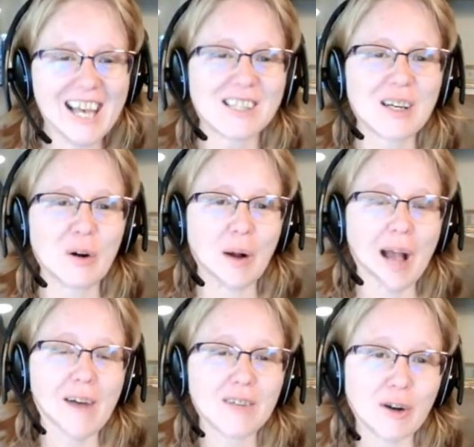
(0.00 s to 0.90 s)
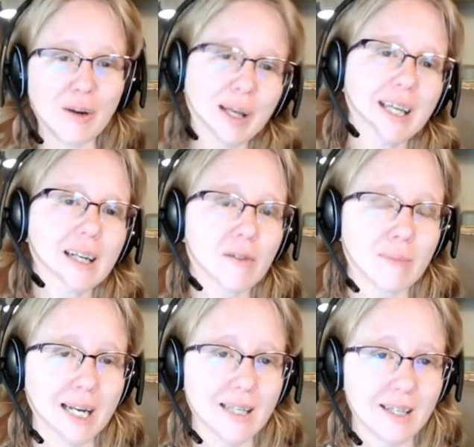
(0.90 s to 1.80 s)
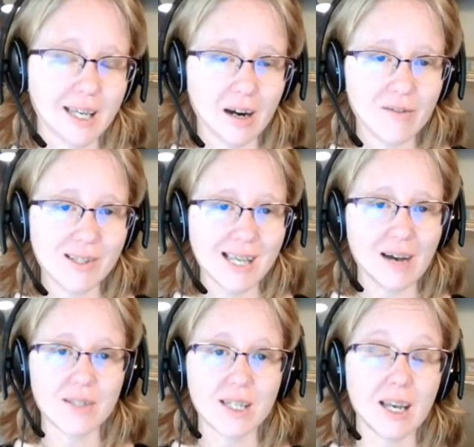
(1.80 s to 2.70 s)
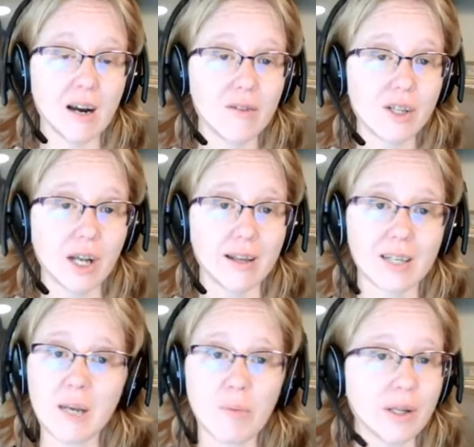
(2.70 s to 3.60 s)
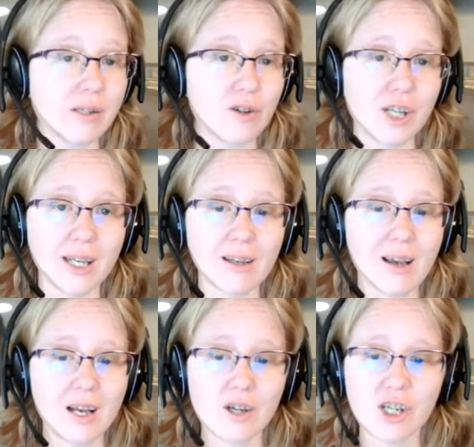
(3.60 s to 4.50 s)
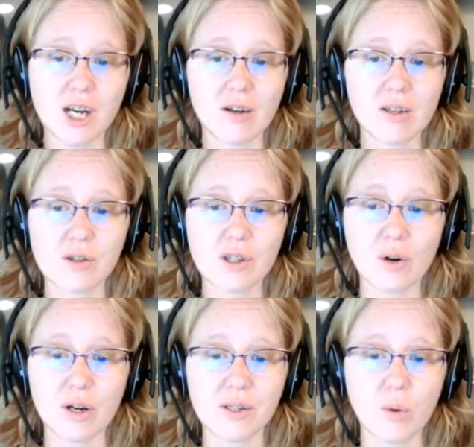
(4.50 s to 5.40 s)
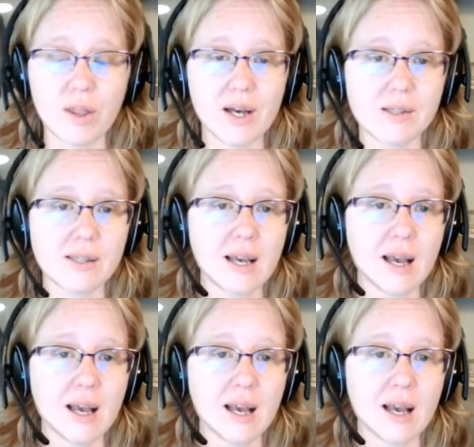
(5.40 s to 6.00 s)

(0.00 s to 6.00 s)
So have a great weekend, everybody. Take care of yourself. Take care of each other. Keep researching. Share those stories with us.